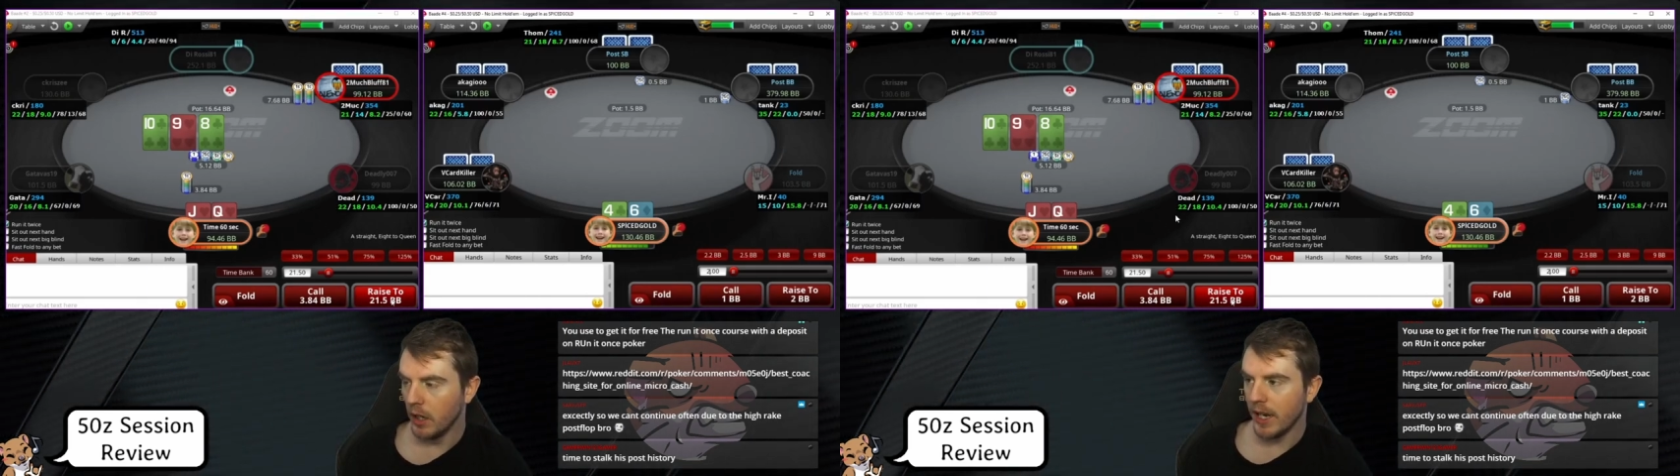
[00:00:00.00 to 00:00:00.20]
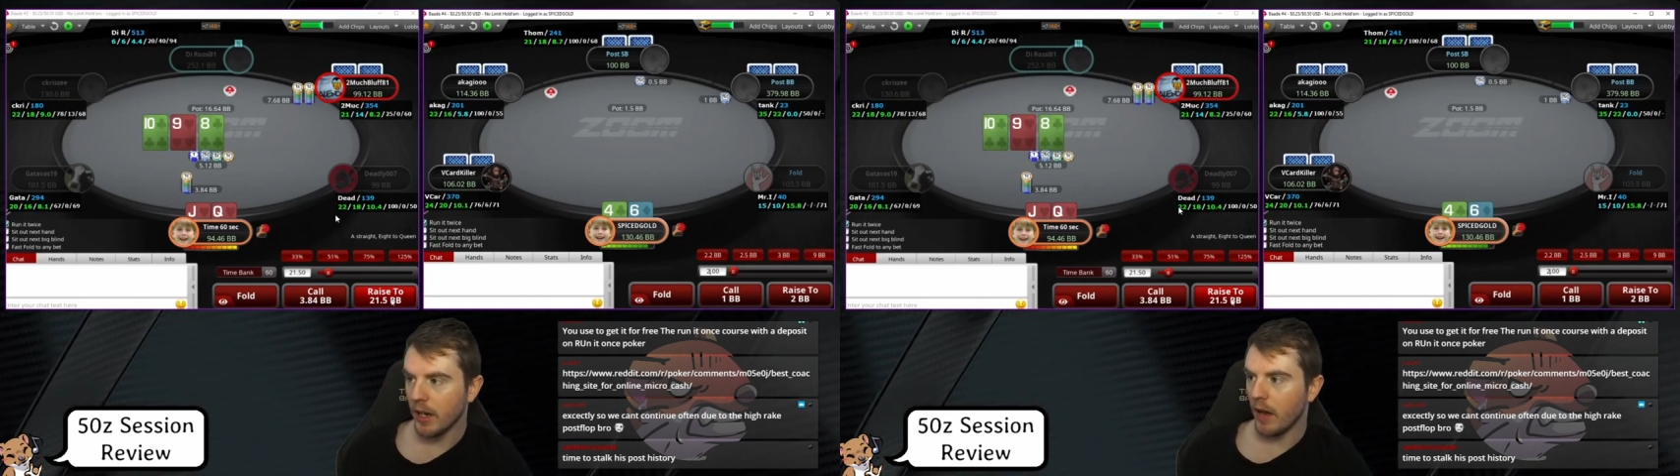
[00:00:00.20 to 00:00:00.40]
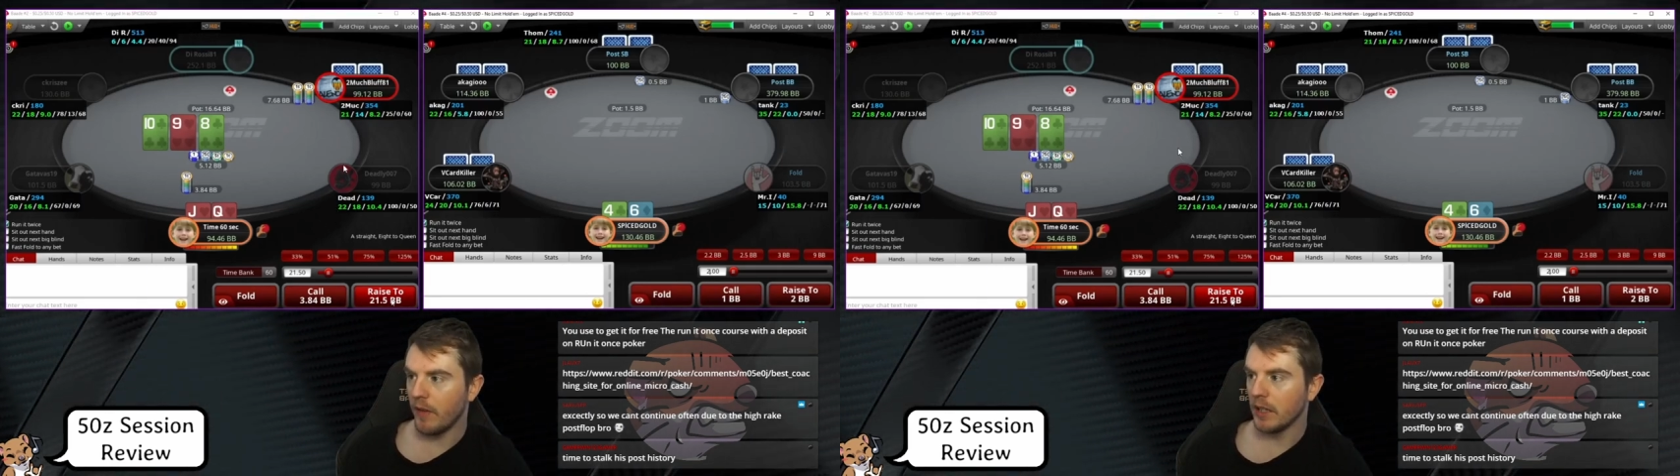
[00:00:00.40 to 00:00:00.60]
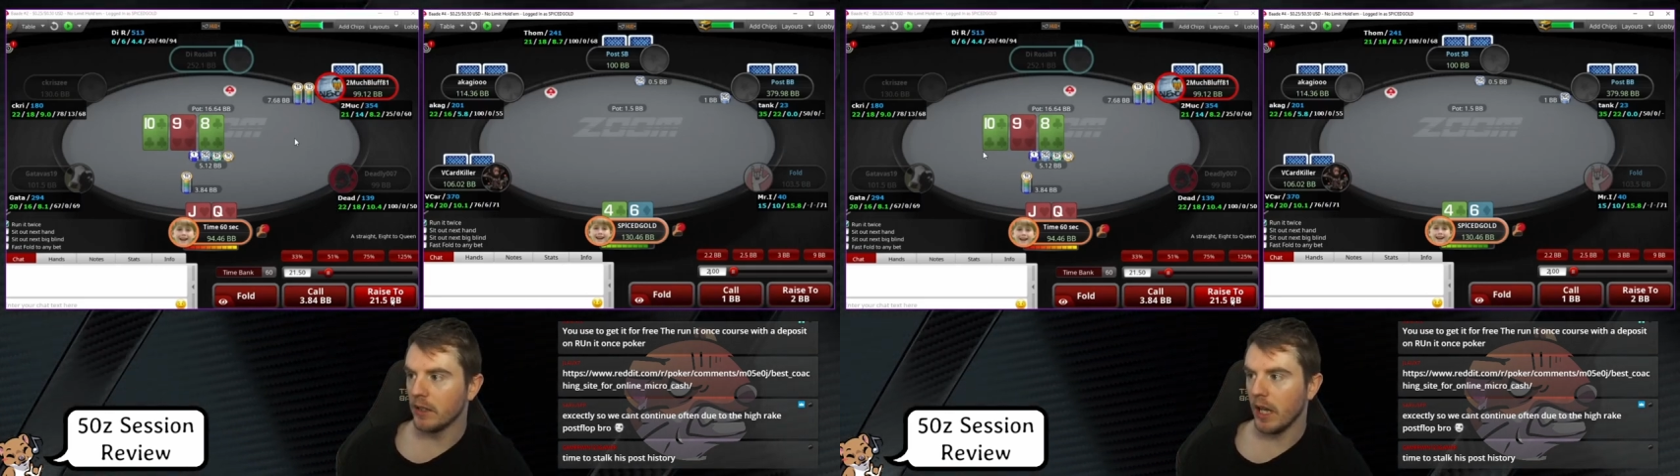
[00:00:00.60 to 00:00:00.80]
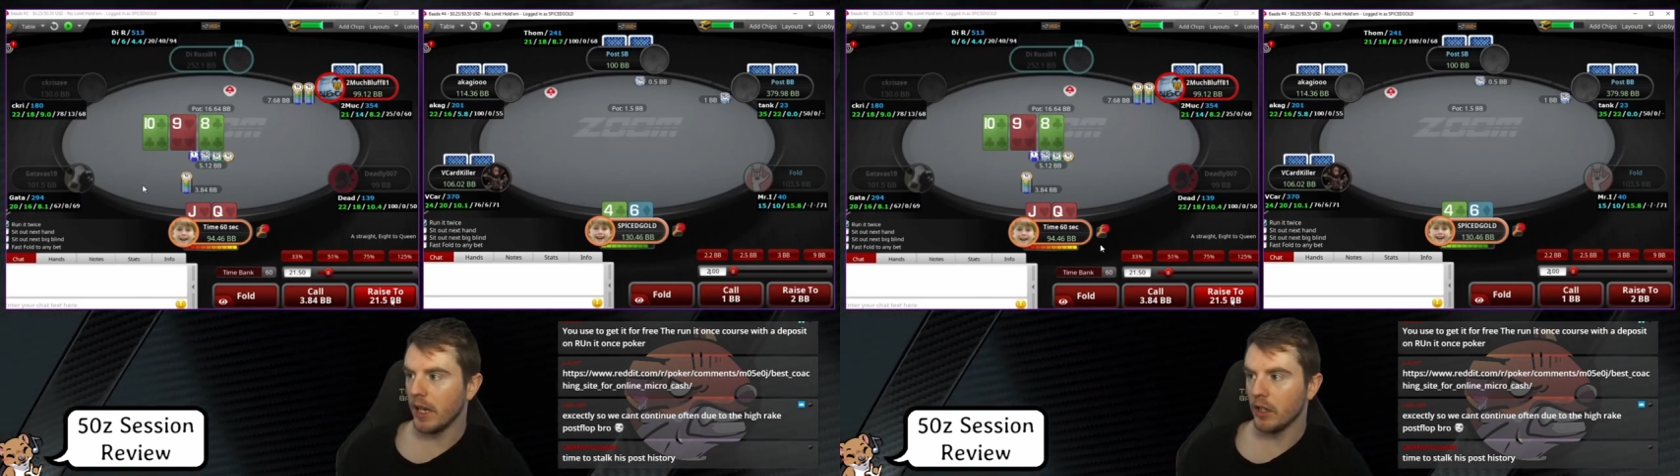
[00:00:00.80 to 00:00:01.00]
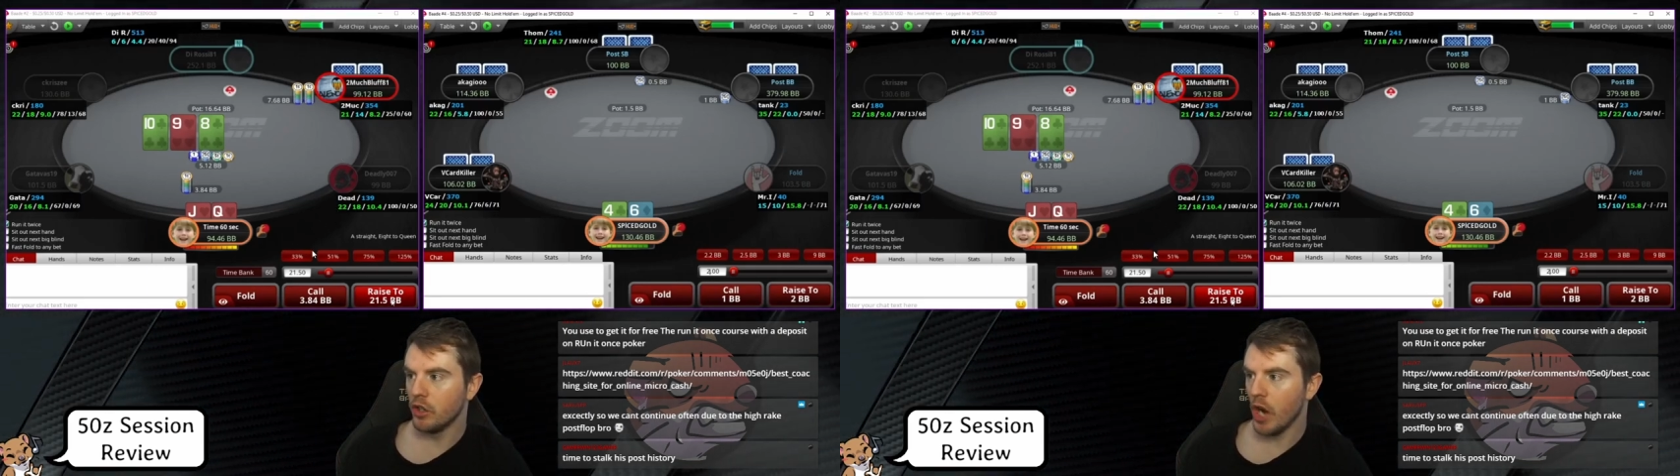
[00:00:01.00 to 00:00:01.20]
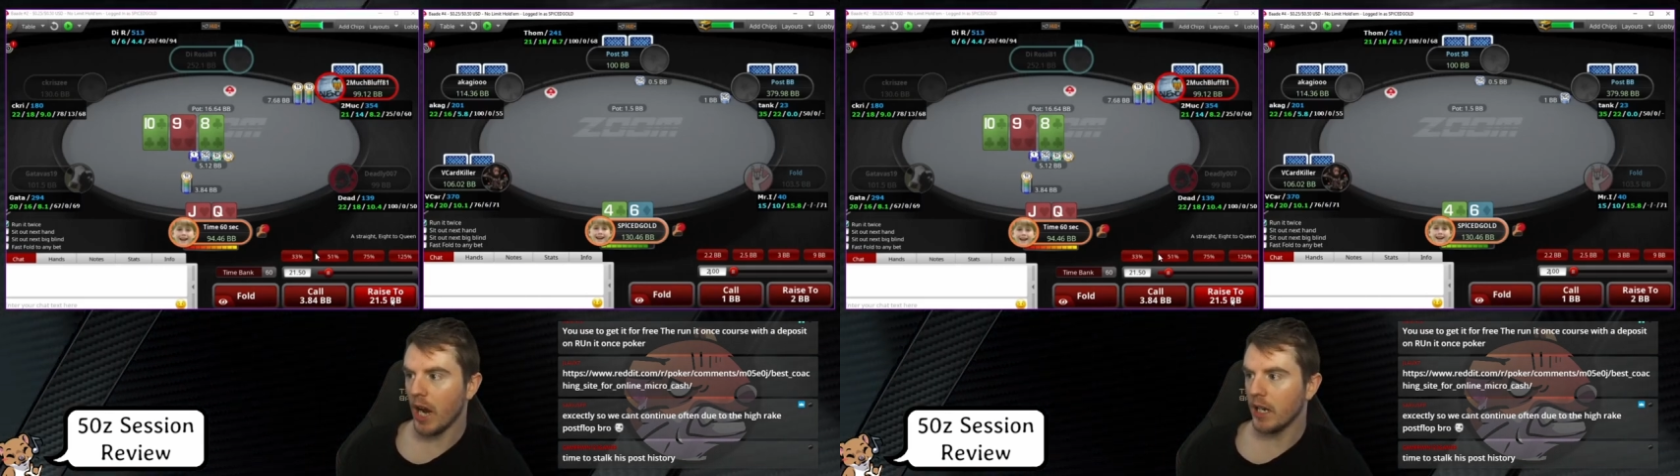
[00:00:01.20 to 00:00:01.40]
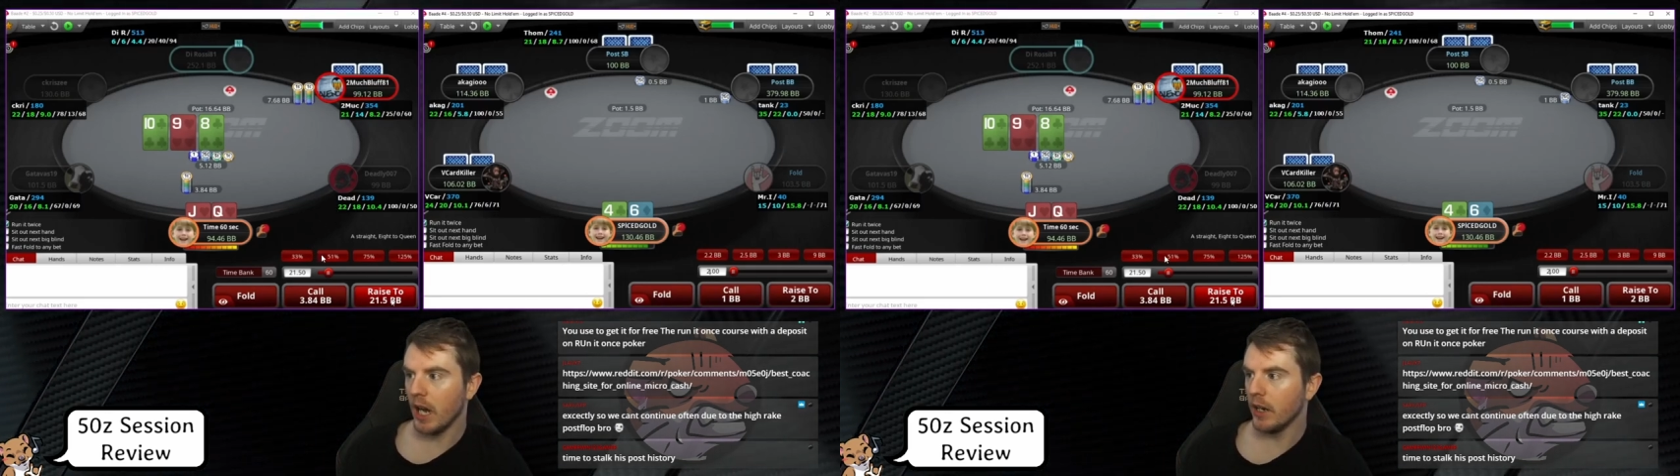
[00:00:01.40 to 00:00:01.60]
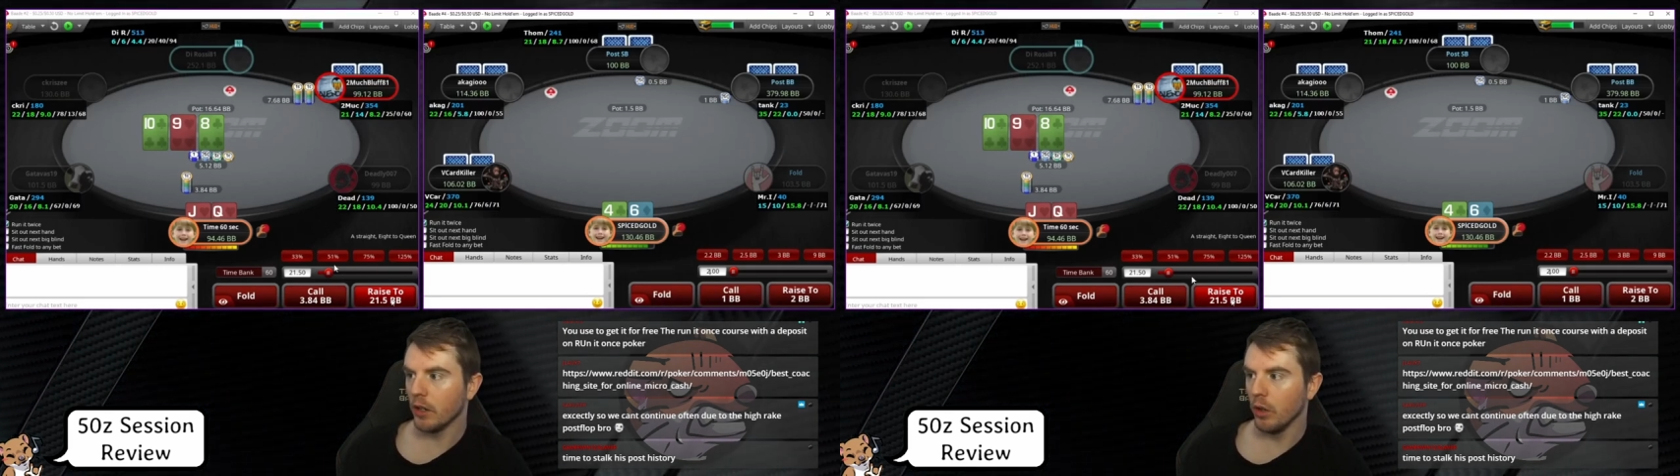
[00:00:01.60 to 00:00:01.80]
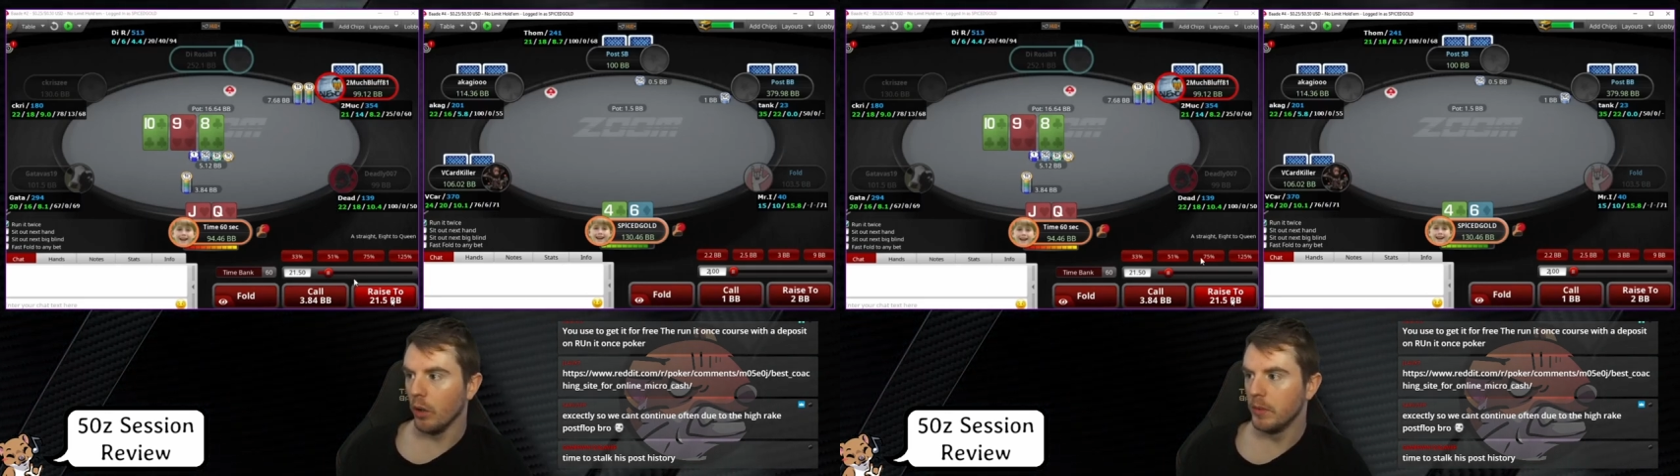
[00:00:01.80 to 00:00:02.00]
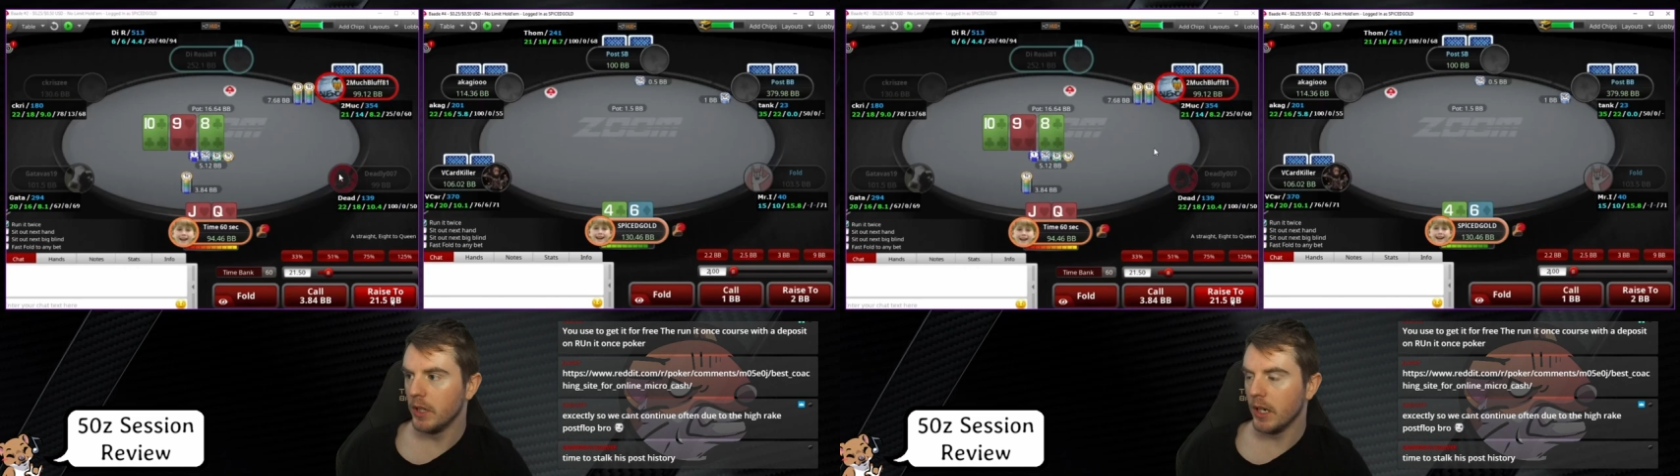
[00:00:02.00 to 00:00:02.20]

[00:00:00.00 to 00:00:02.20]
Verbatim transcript: He could have hands like Jack nine of clubs.